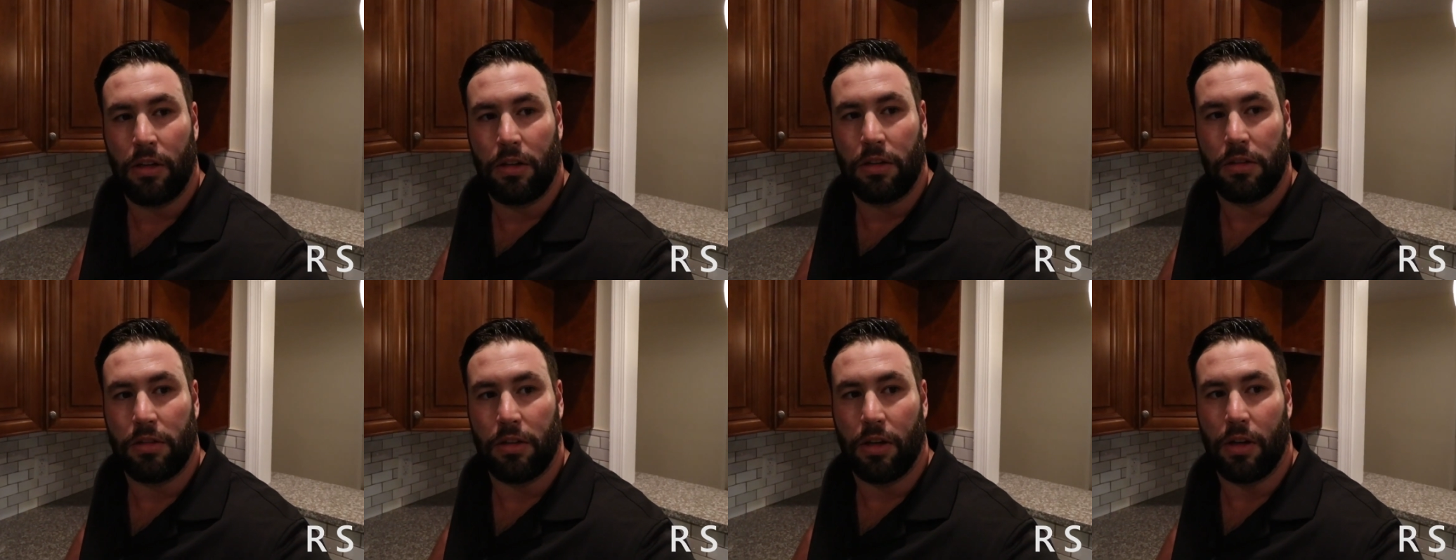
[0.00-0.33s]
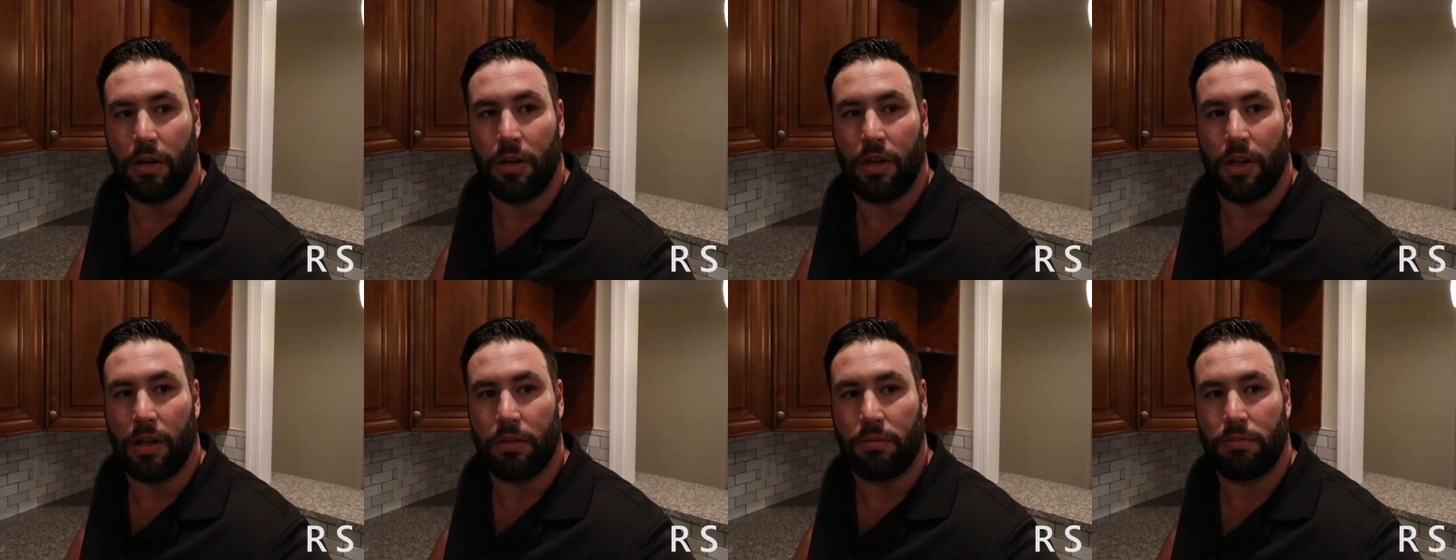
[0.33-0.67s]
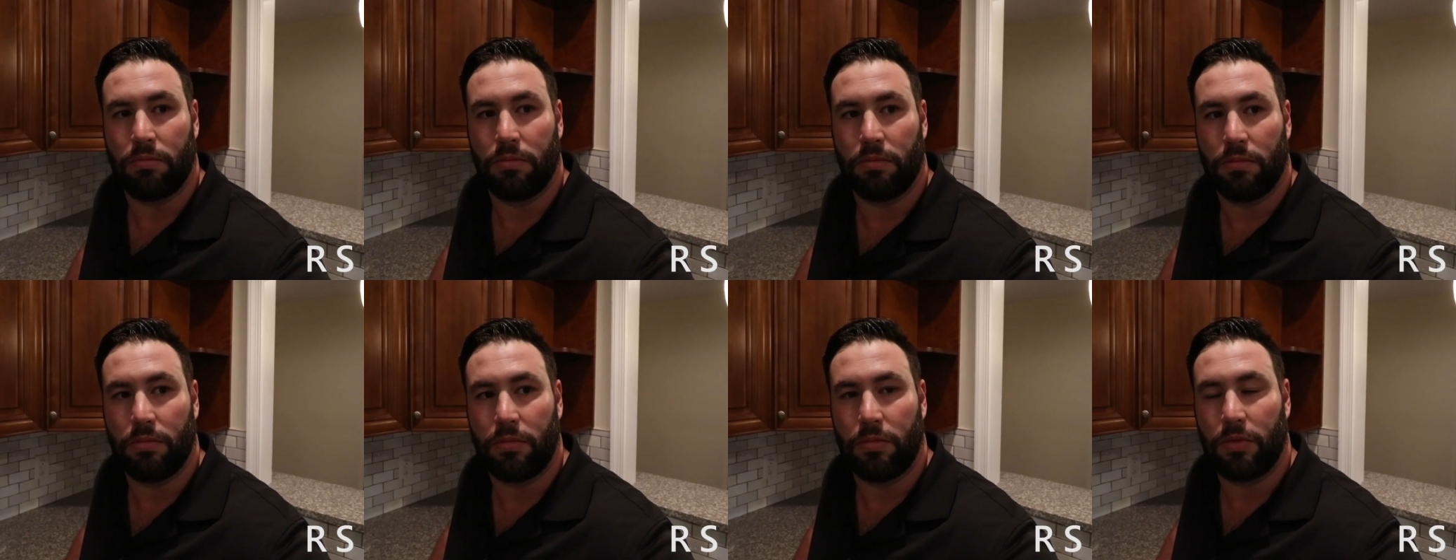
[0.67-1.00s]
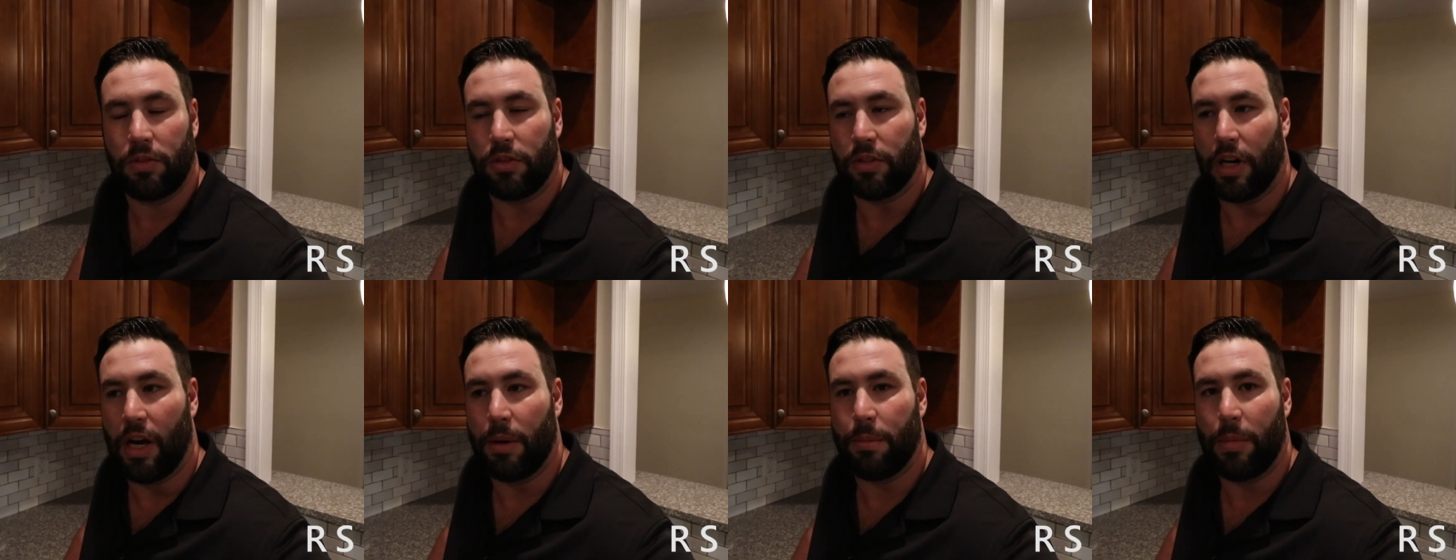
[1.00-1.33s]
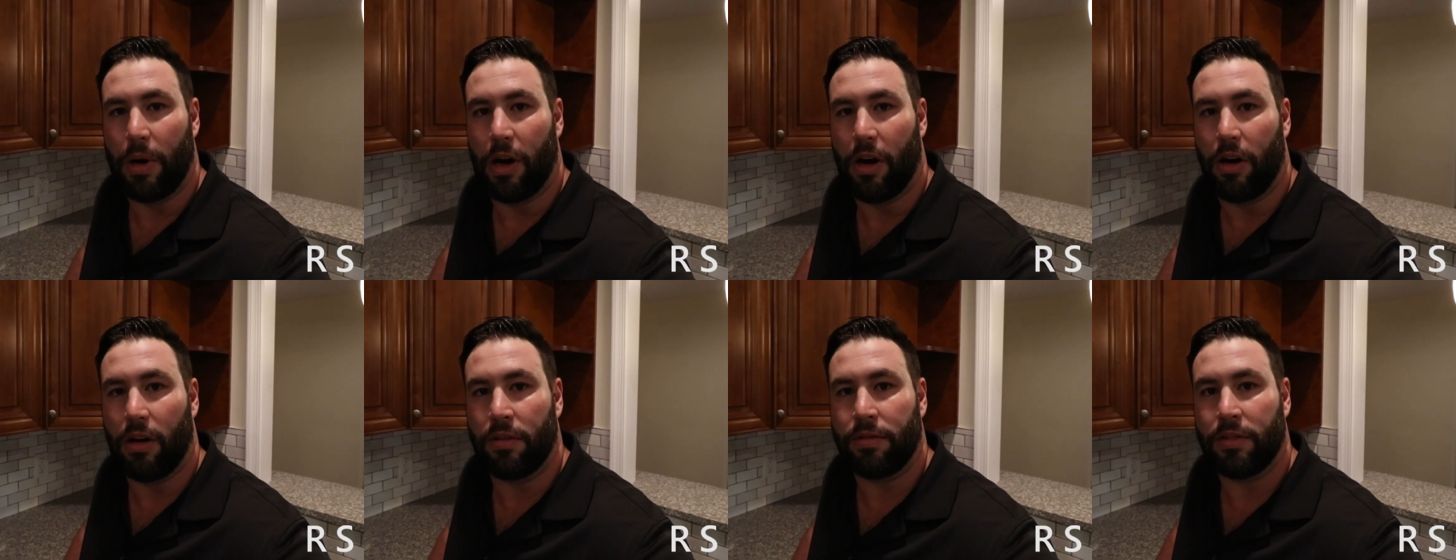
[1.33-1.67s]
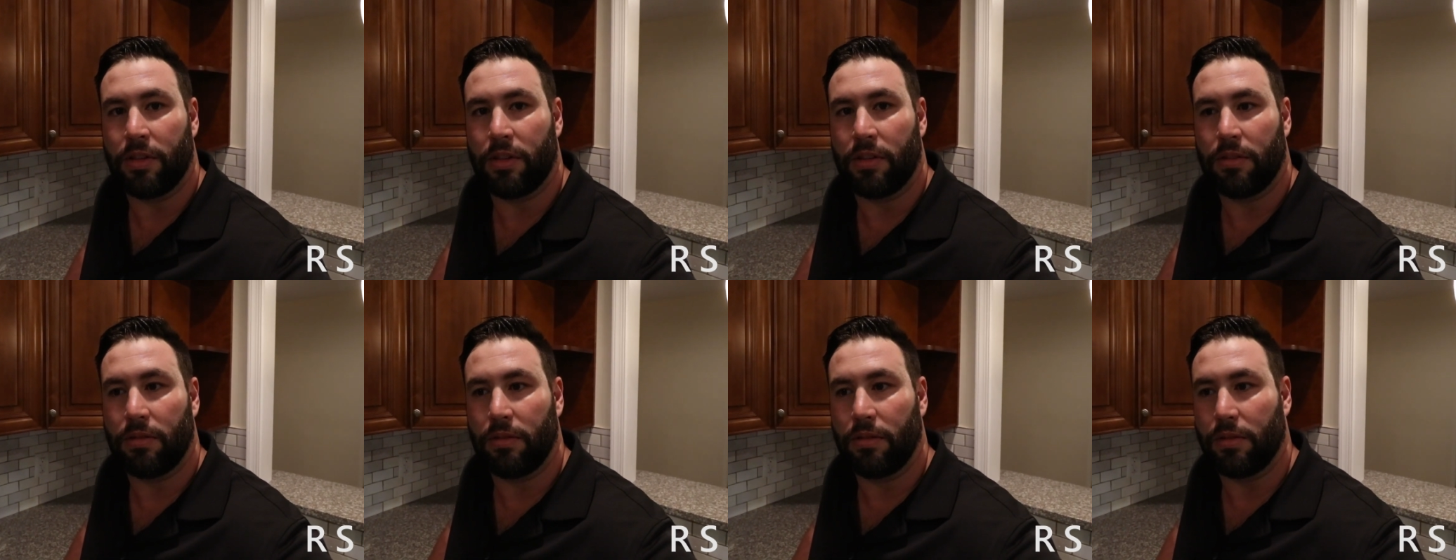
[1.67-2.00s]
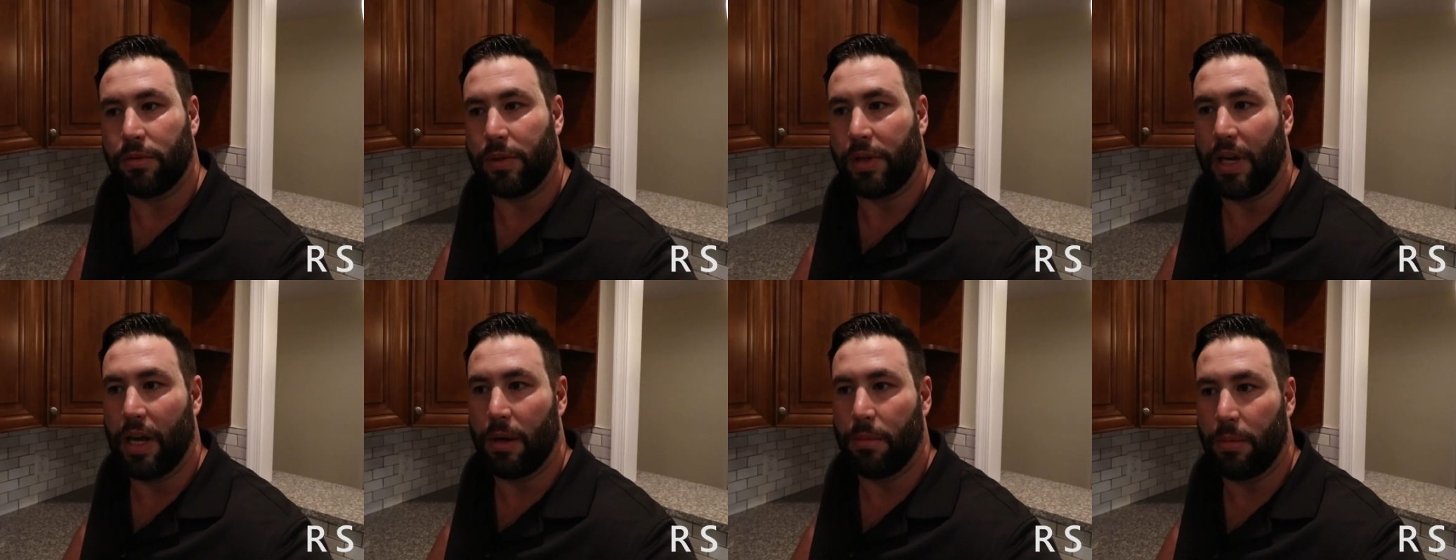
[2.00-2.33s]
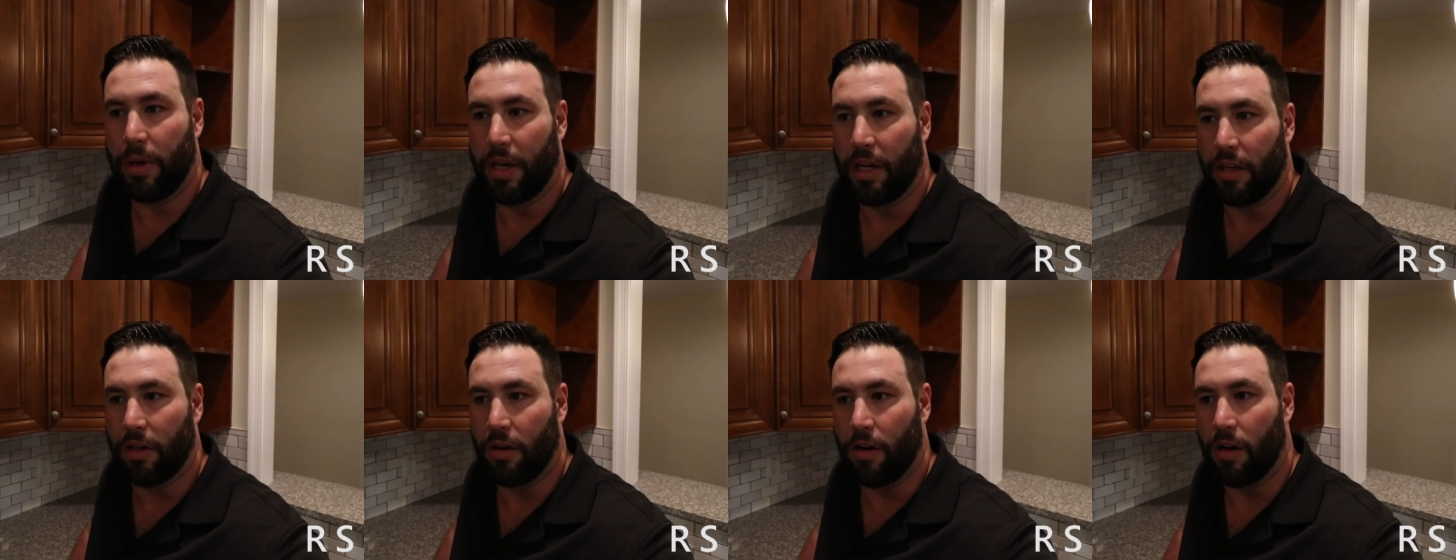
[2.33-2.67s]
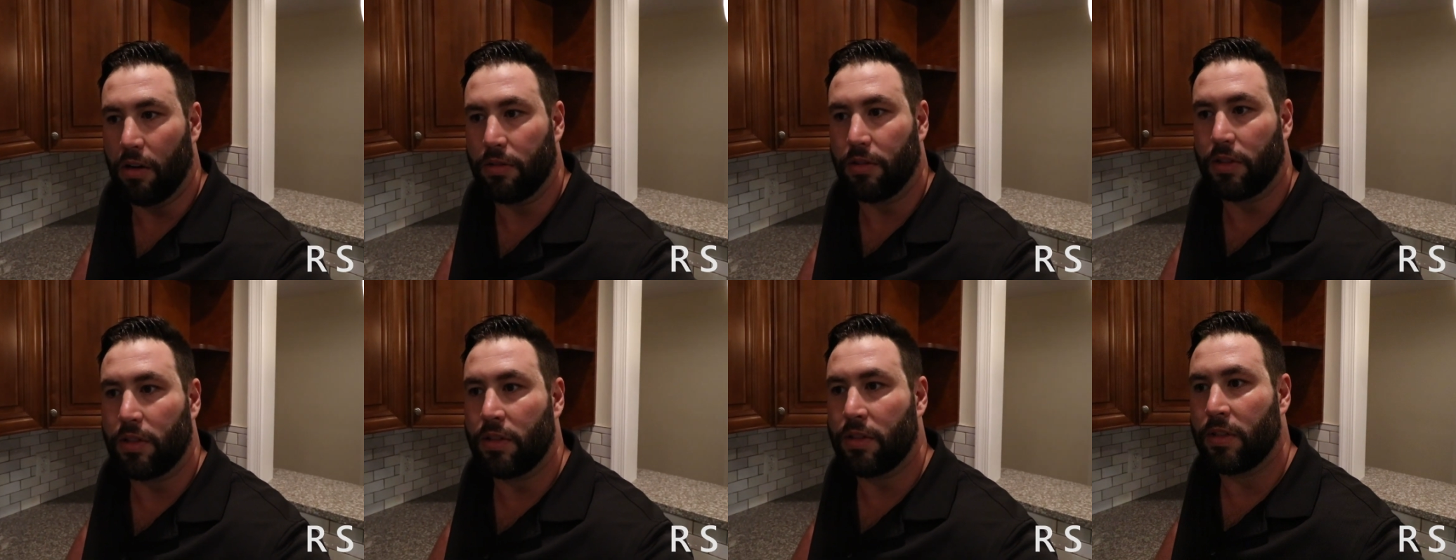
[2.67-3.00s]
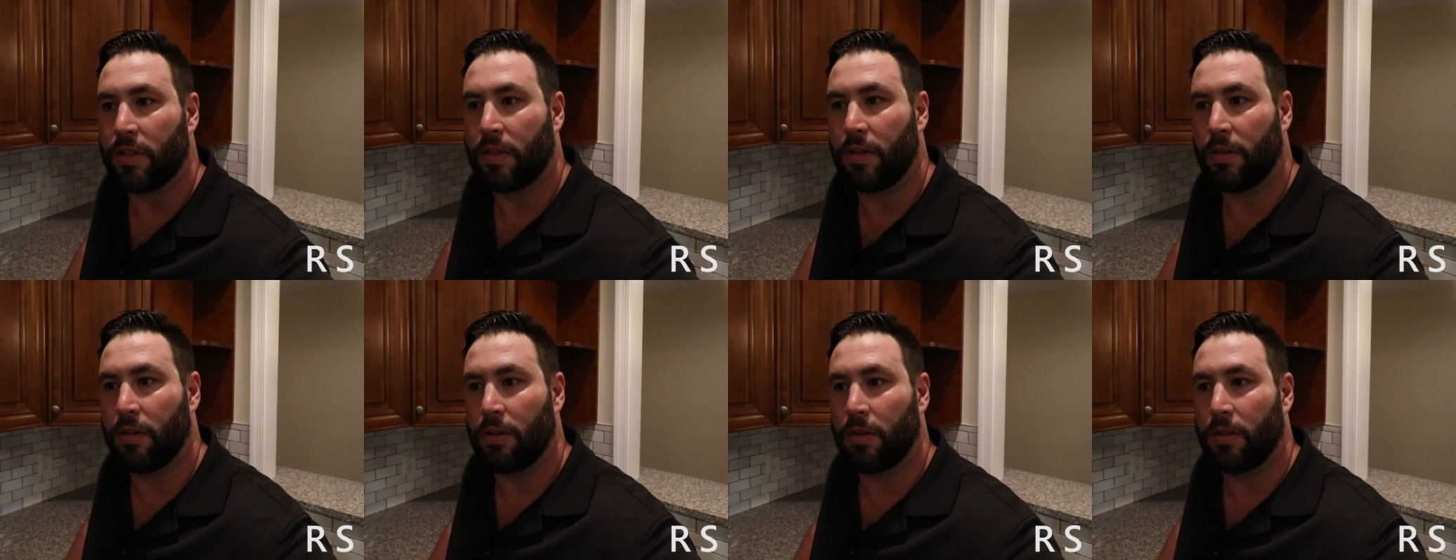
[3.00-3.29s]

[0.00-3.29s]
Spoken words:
So I dropped my offer. We kept making offers.